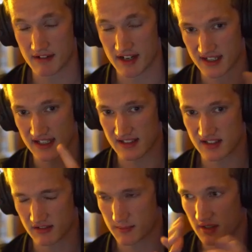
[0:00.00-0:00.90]
like get these
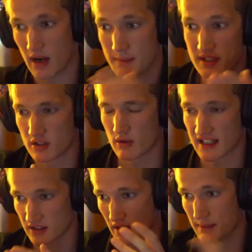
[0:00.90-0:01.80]
clips. So I'm the
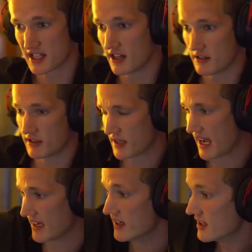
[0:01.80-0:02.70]
director. I'm telling him,
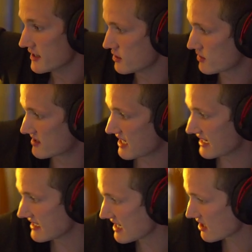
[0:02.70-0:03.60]
okay, you
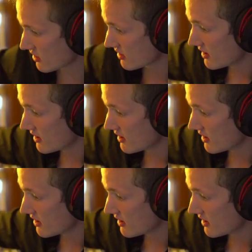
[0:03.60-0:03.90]
stand here,